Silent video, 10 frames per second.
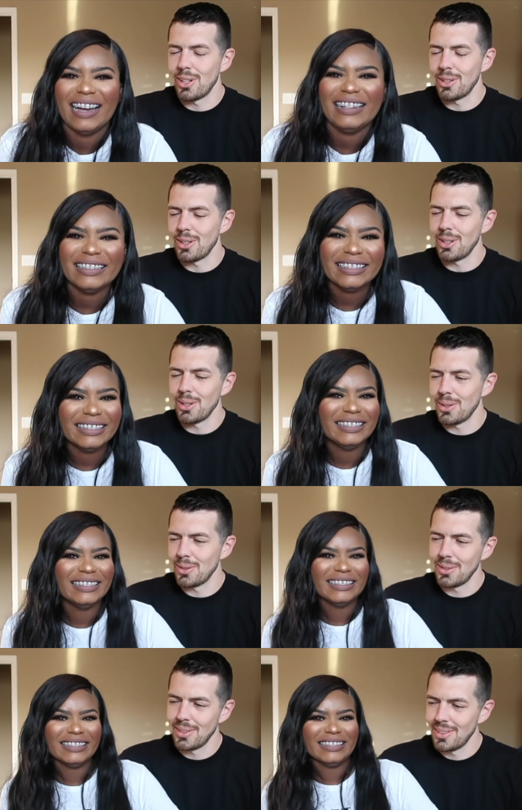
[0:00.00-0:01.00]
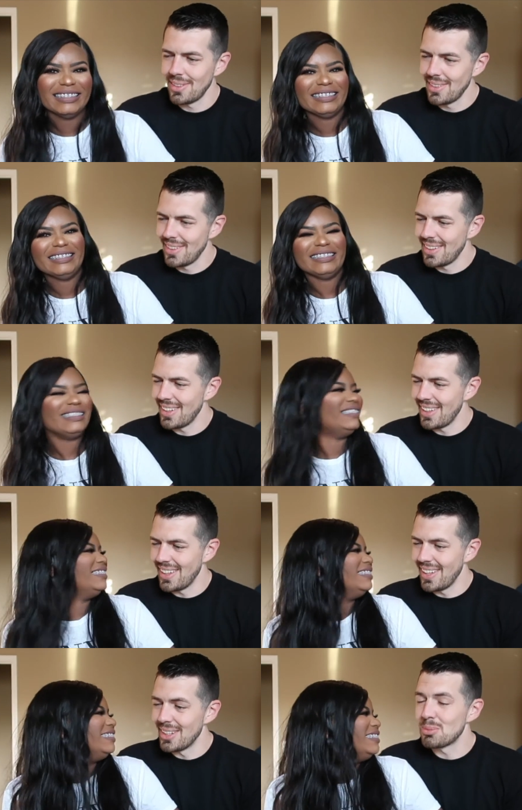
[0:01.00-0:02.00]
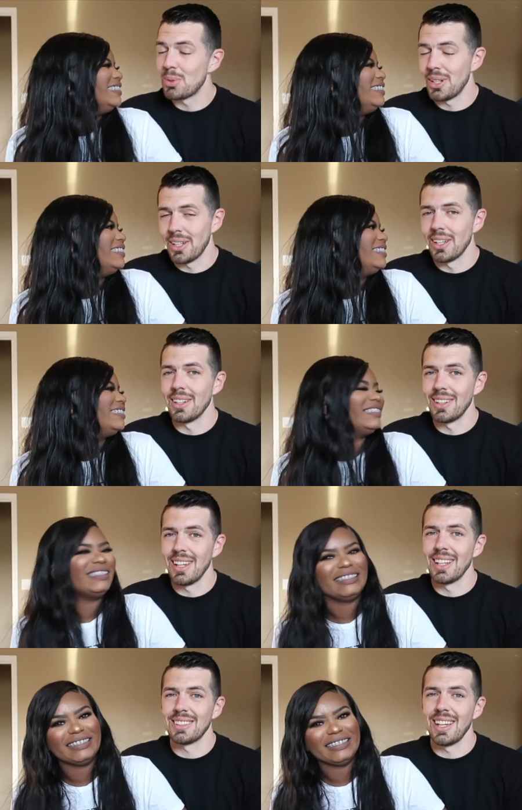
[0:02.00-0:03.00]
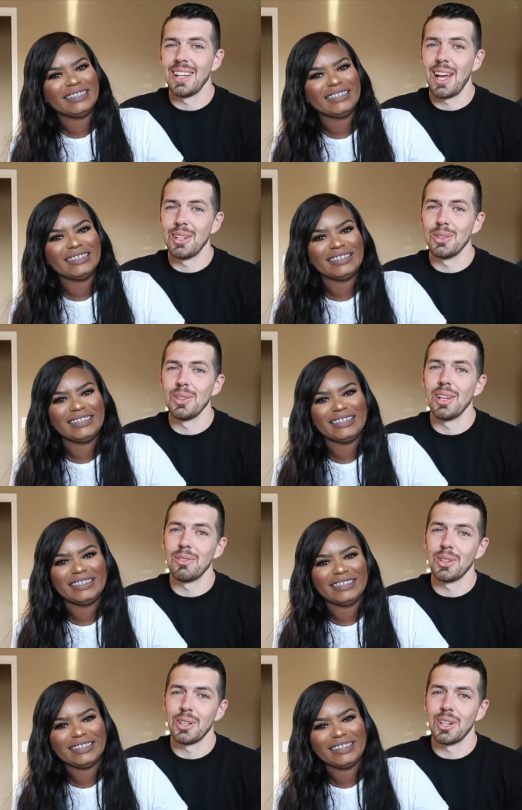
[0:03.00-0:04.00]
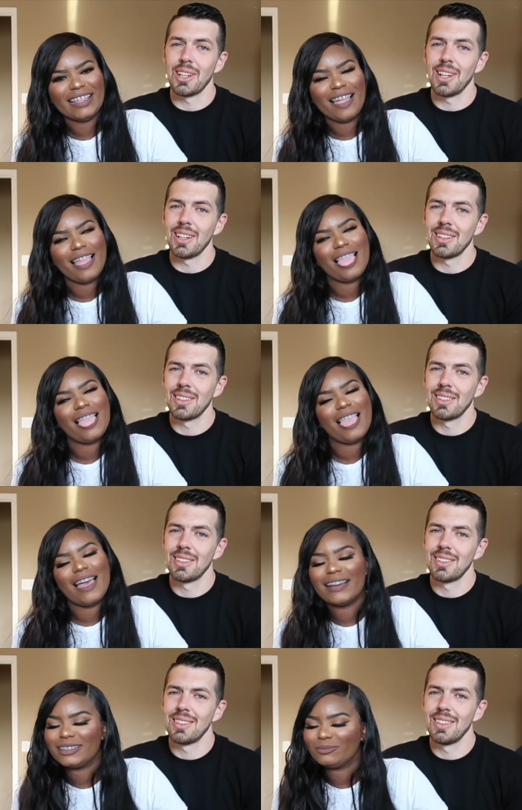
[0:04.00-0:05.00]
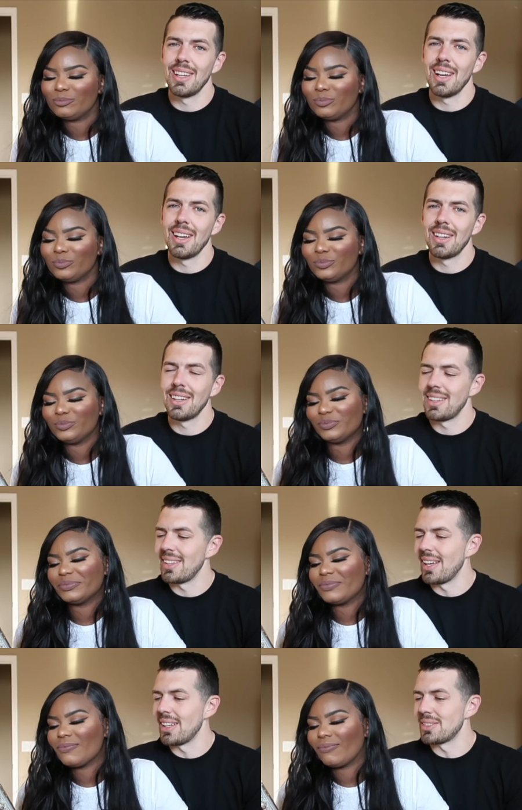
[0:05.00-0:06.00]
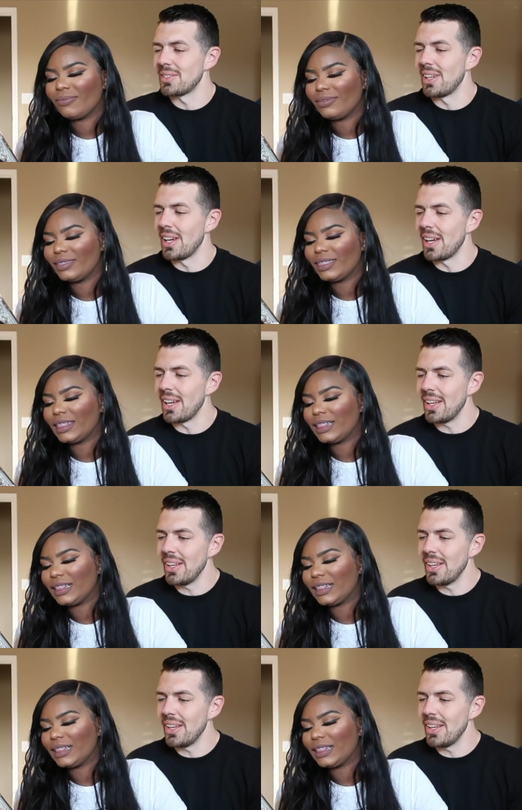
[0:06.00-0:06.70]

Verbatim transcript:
Speaker 1: sure do. It's pretty good. Yes, I, I do love her cooking. Yeah, yeah, it's, uh,